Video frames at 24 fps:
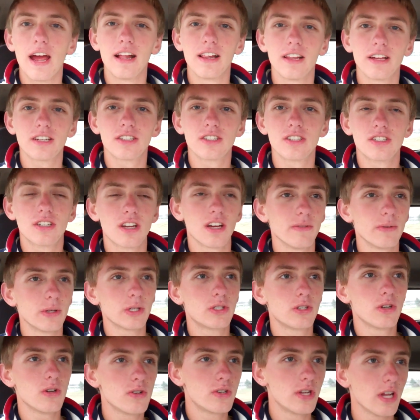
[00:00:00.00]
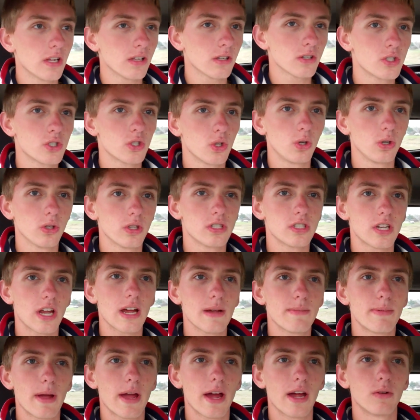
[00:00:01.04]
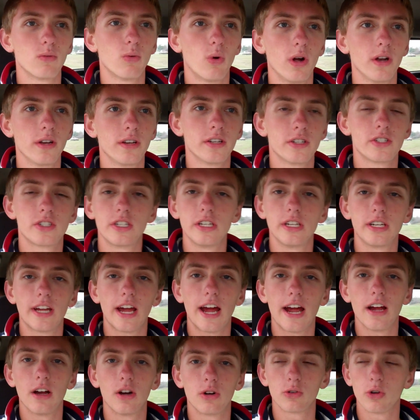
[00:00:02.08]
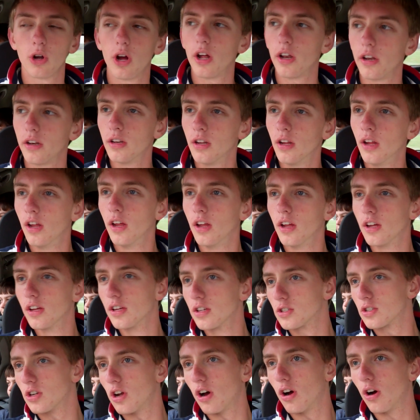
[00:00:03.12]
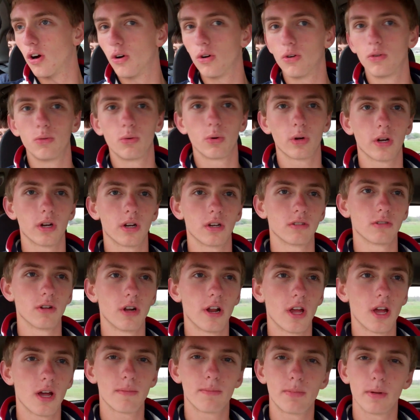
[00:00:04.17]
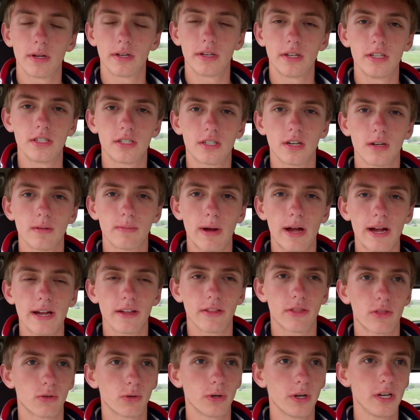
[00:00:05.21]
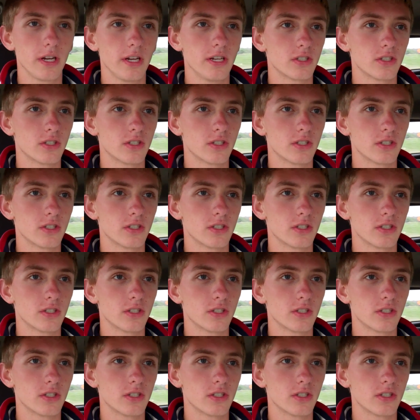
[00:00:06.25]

Alex is coming too. Taylor sold his iPad one to see Kyle run, so we're going to run up and he's going to buy a three.